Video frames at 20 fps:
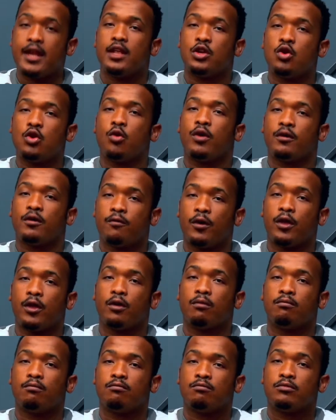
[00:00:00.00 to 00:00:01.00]
do it for you.
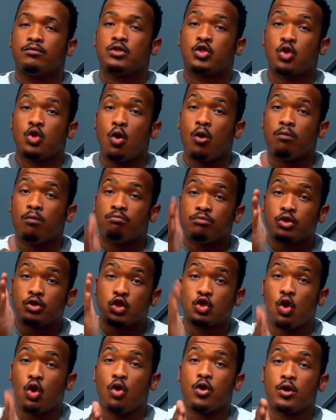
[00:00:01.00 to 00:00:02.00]
So
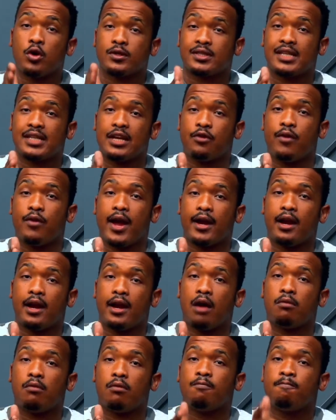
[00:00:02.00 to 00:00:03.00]
sow your seed right
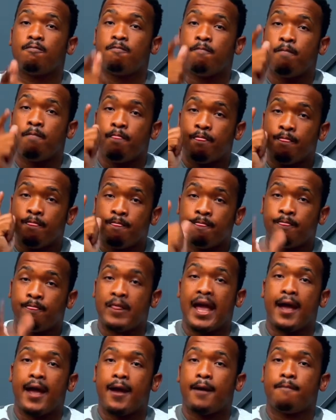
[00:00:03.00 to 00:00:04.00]
now.
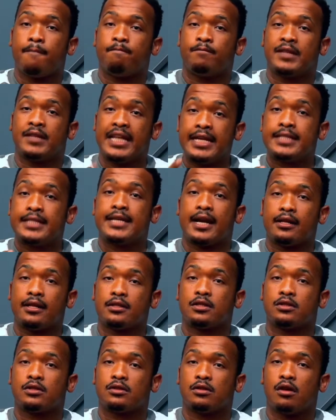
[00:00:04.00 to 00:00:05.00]
The
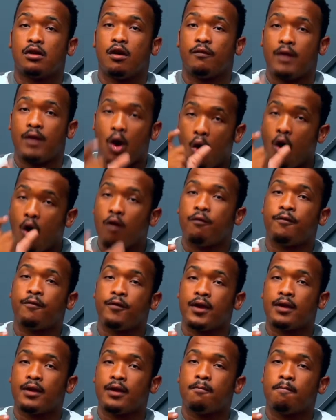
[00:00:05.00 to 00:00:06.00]
details of the
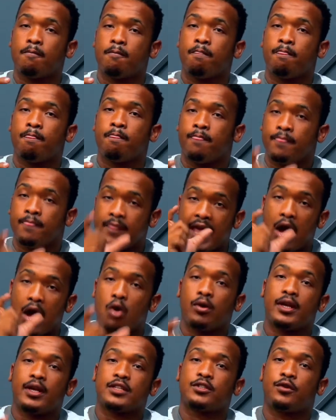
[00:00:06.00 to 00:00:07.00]
offering, they are
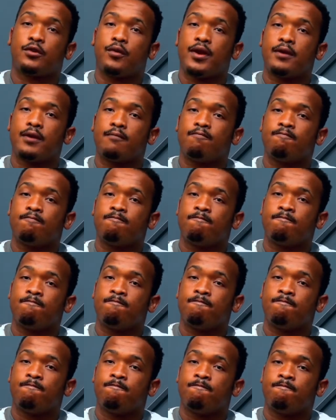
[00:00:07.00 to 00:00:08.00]
on the screen,
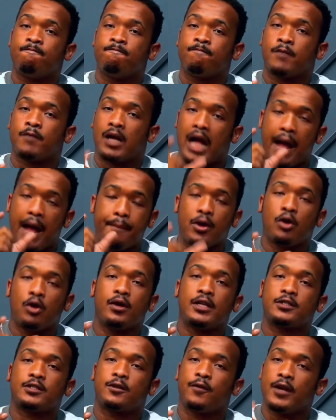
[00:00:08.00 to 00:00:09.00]
coming on
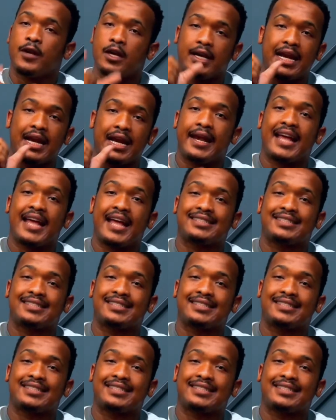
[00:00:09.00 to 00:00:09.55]
the screen in the next